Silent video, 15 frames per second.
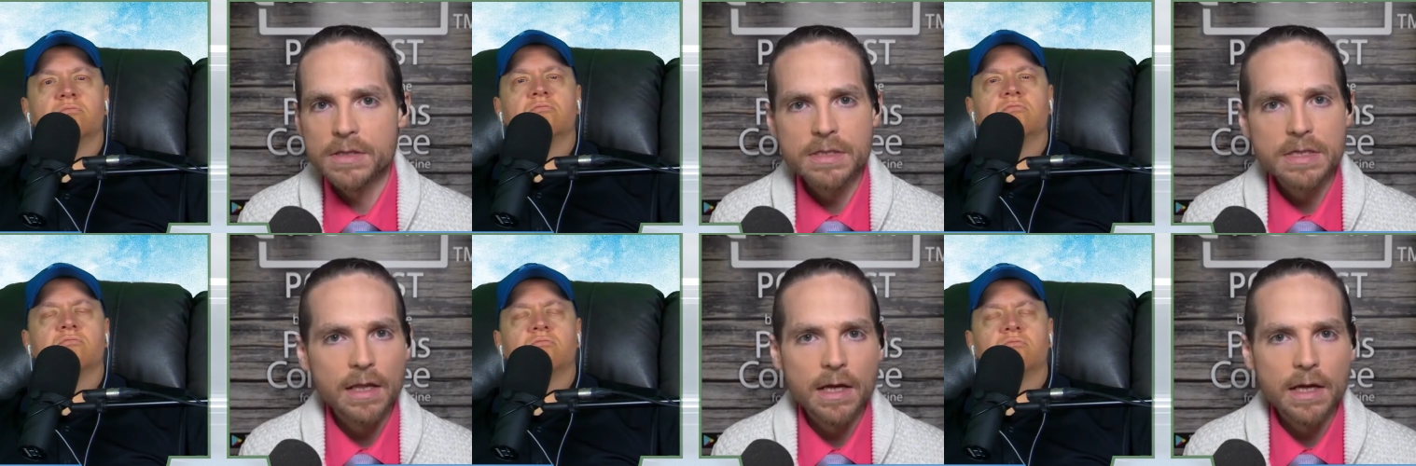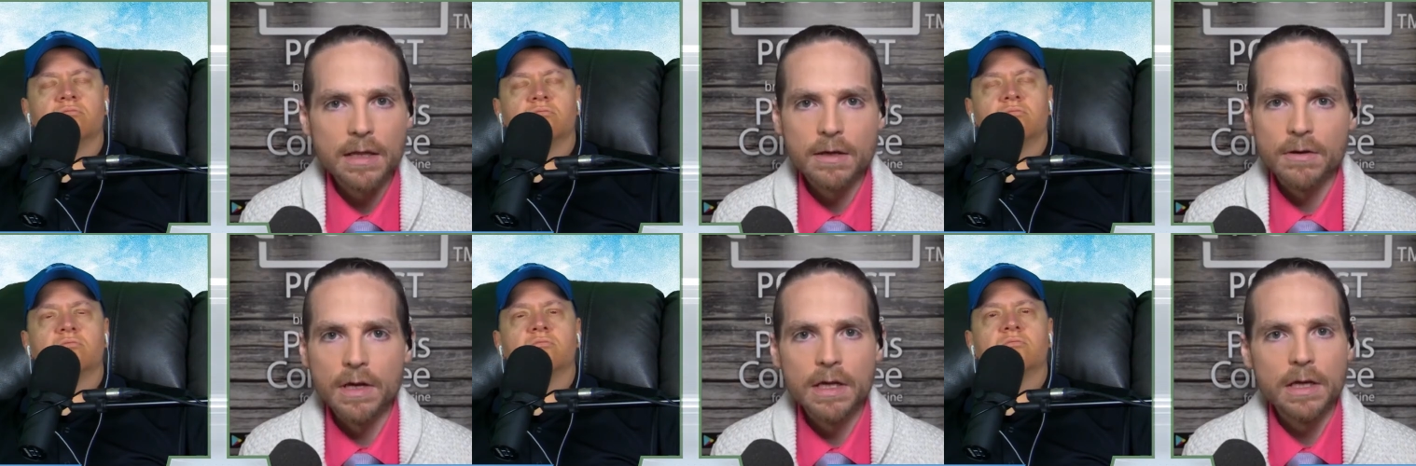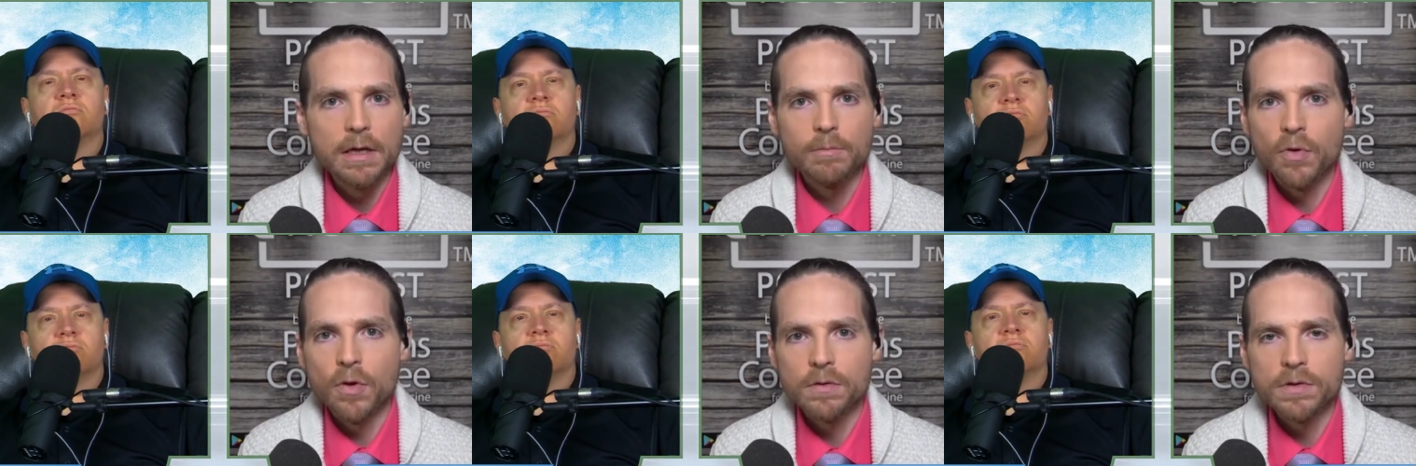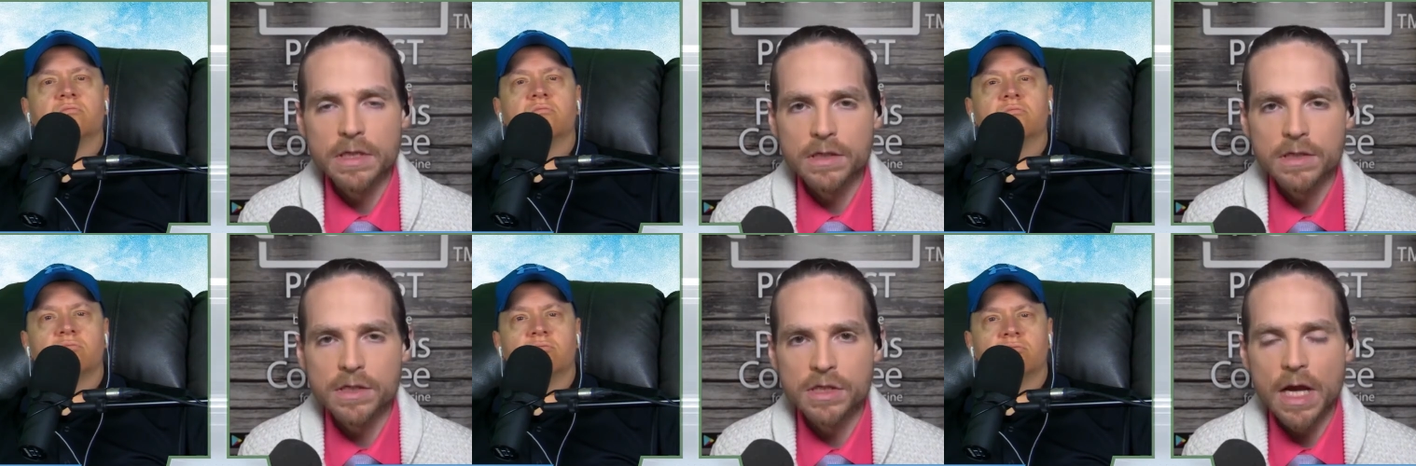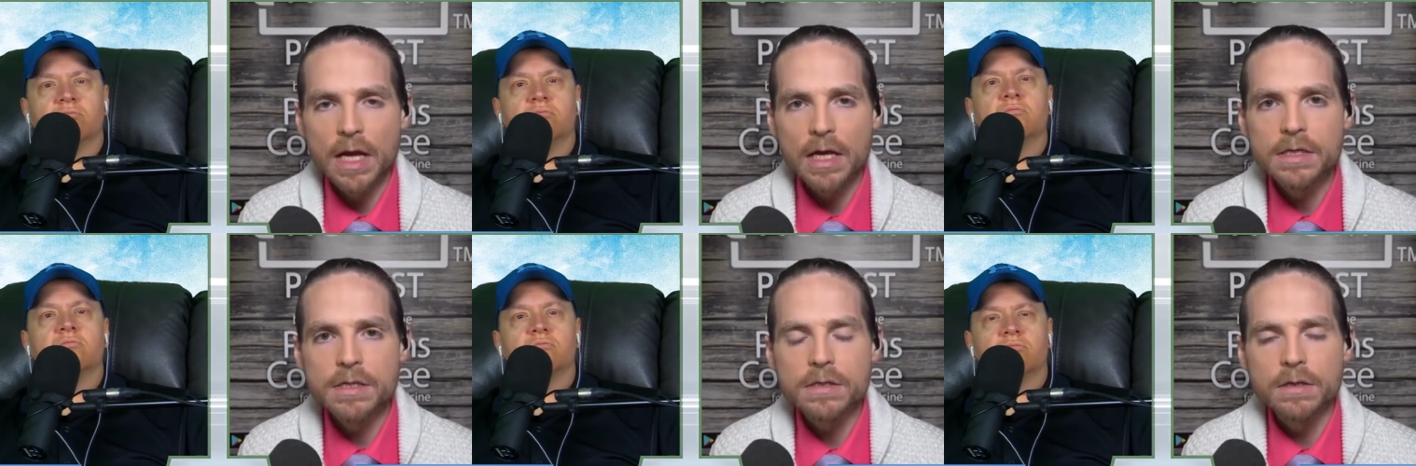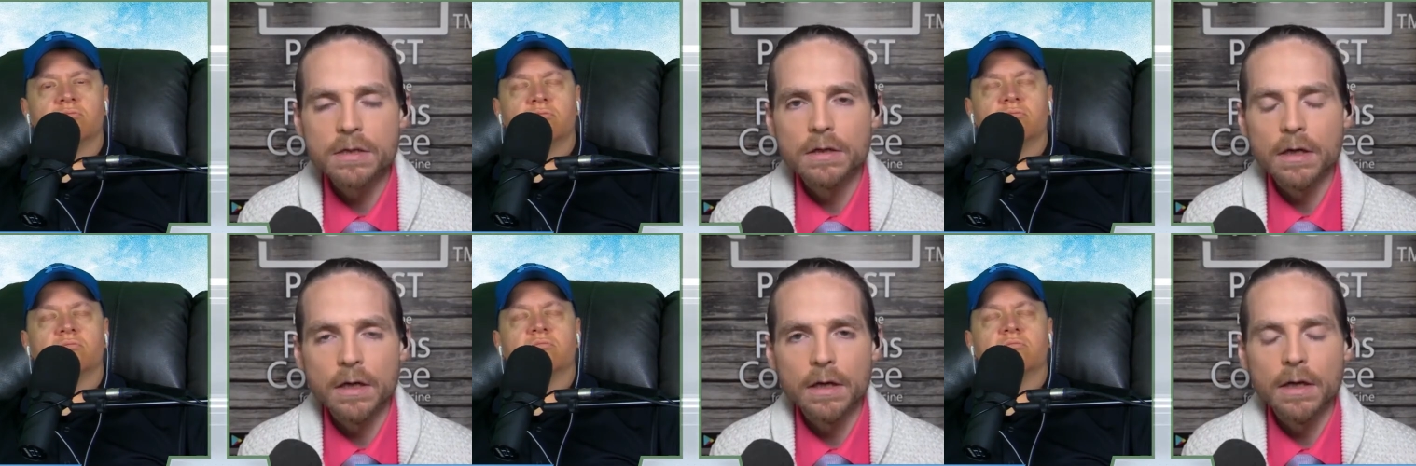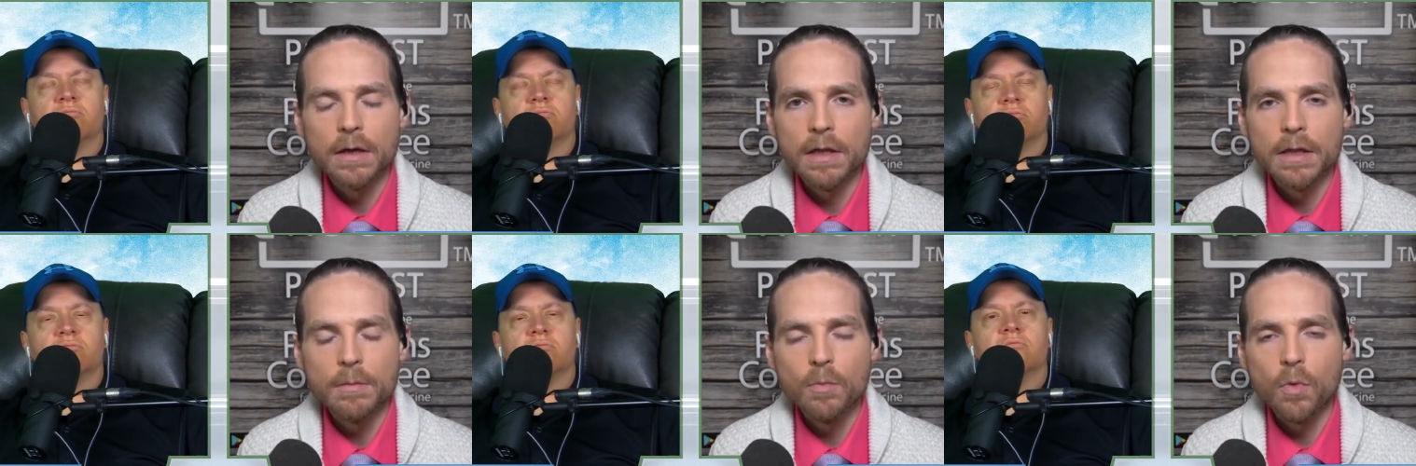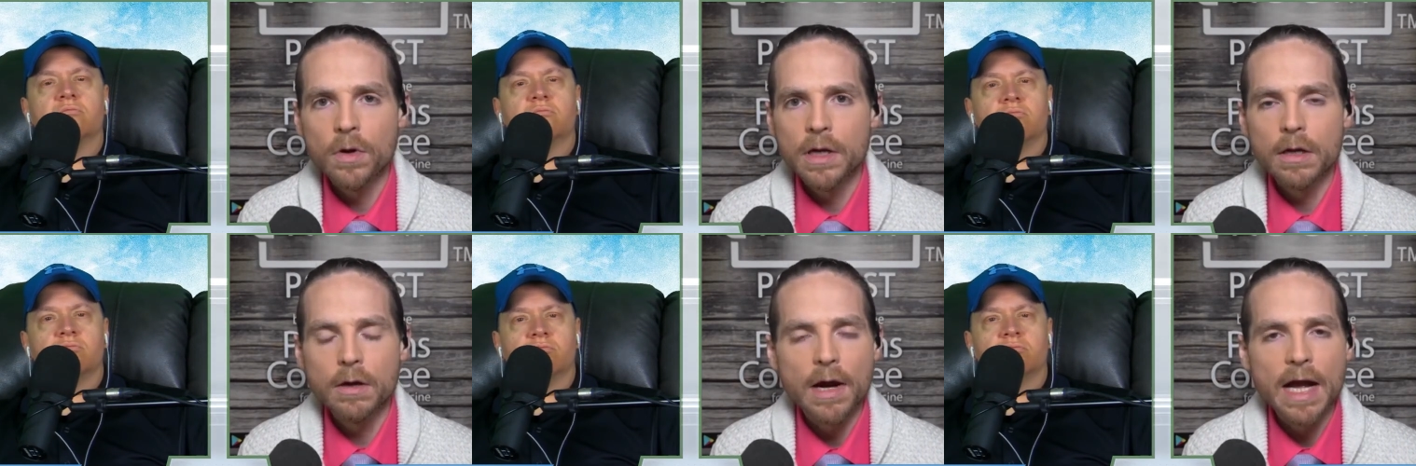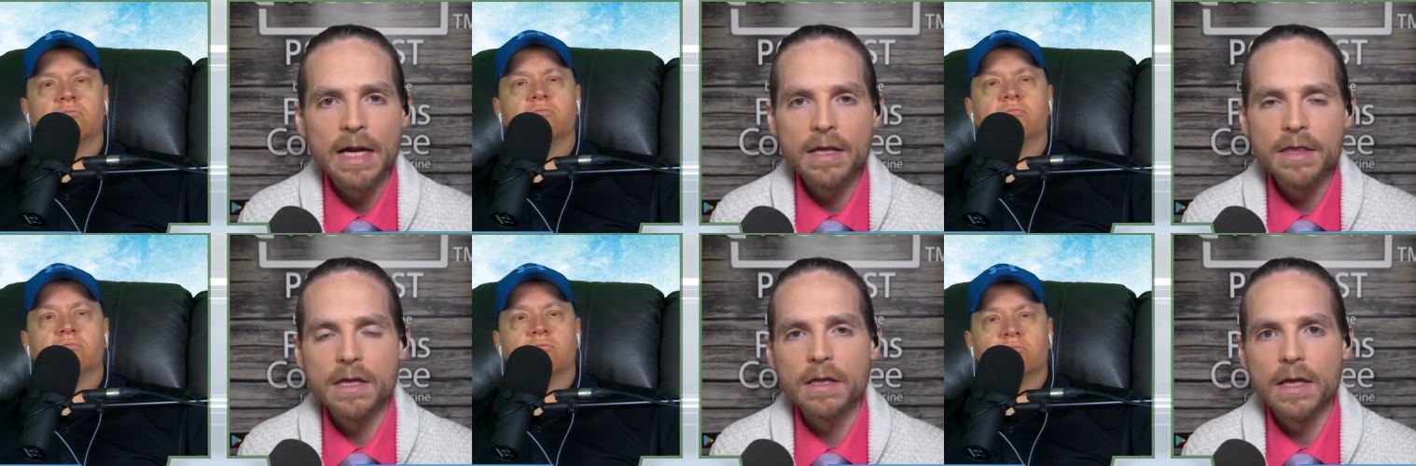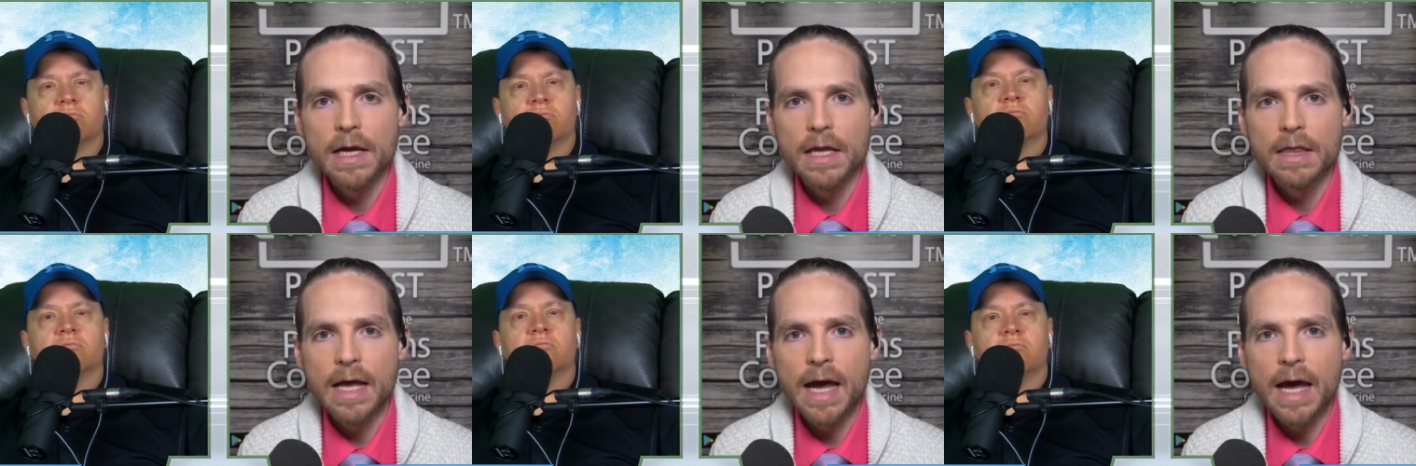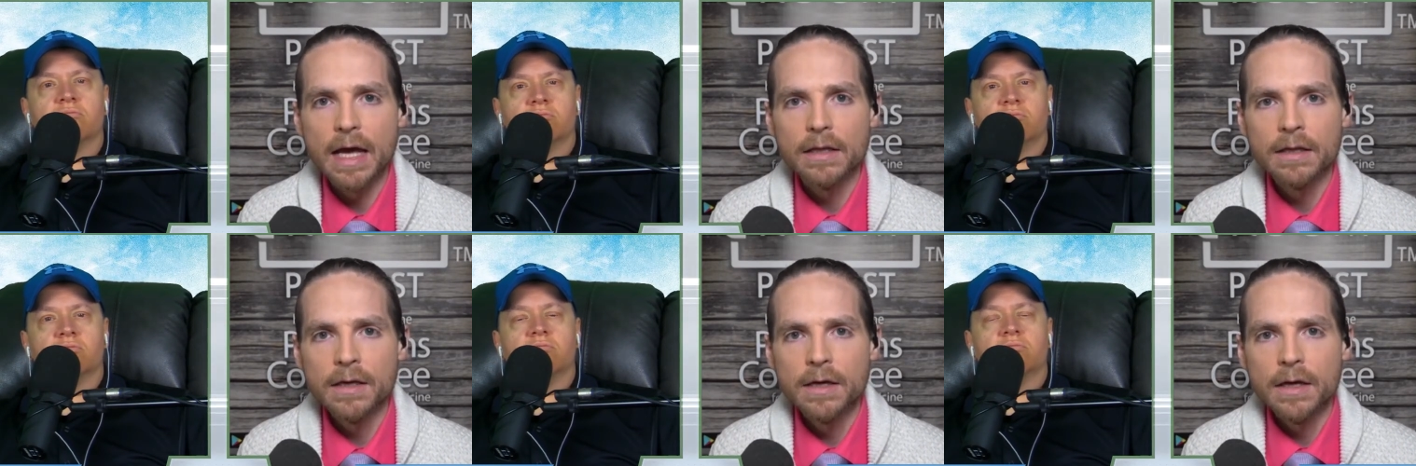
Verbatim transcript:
Speaker 1: mm. not mm-hmm. like they're eating protein shakes mm. uh, mm-hmm. in the morning or anything like that.